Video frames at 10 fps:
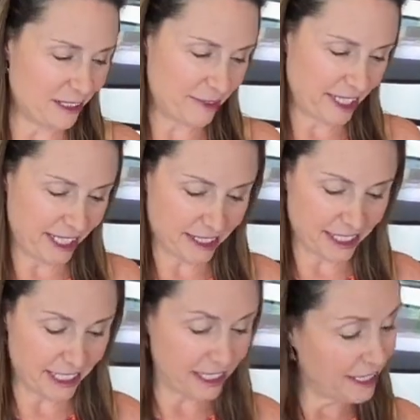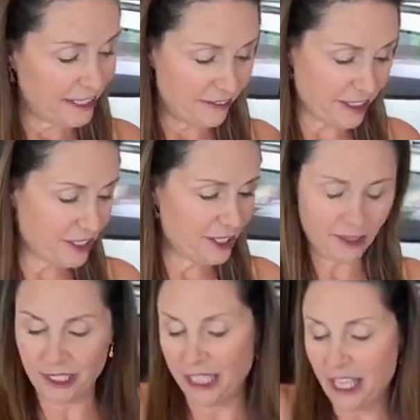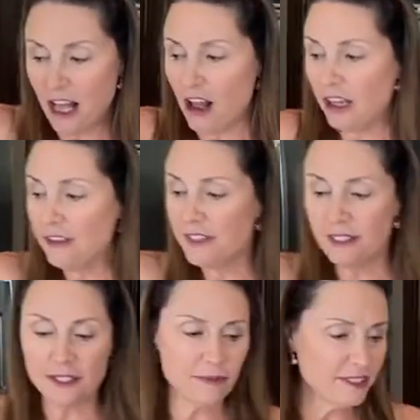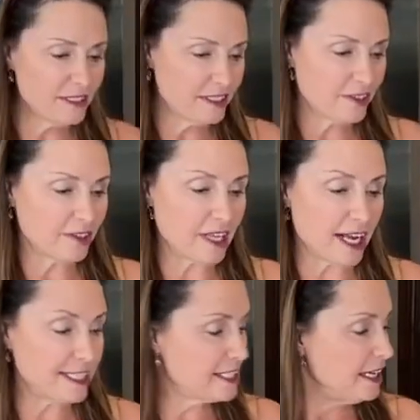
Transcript: in handy very shortly. All of this has been sterilized.